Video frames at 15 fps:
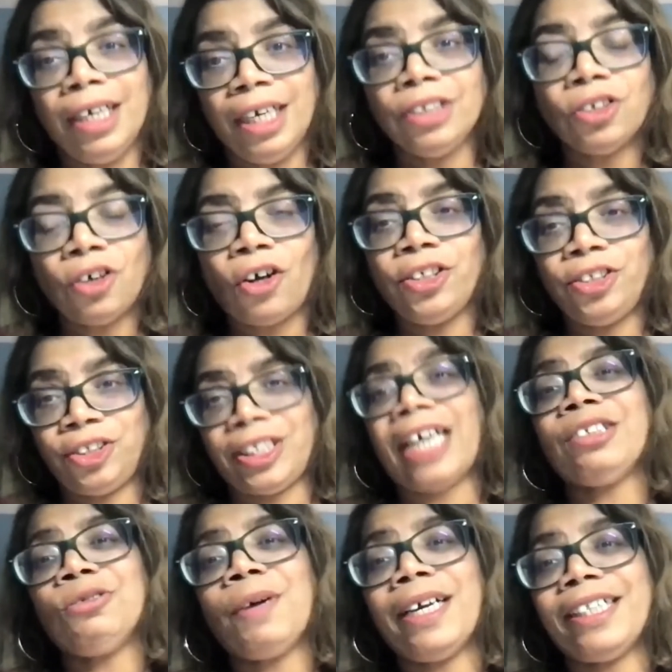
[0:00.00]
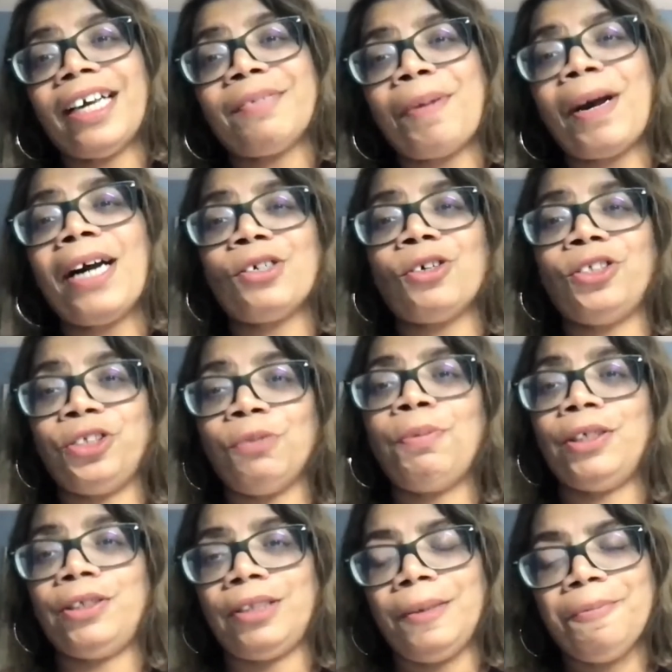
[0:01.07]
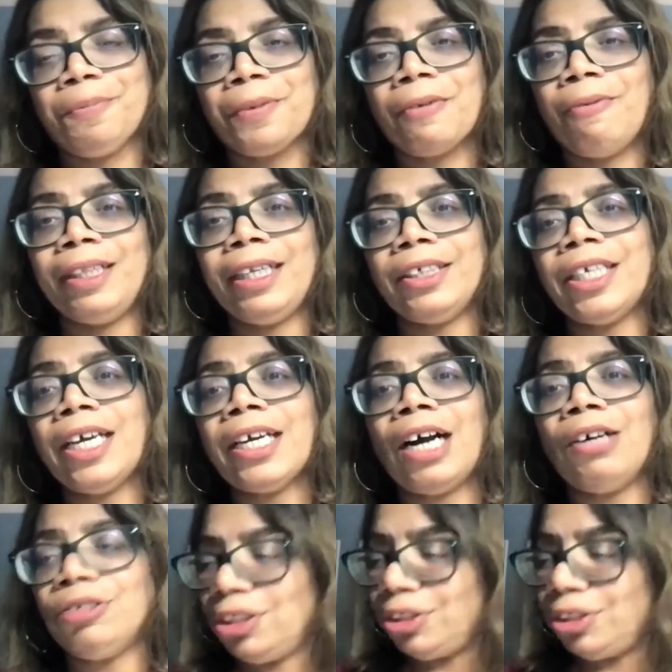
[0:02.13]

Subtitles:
It's also, that's why that part also about when they say counter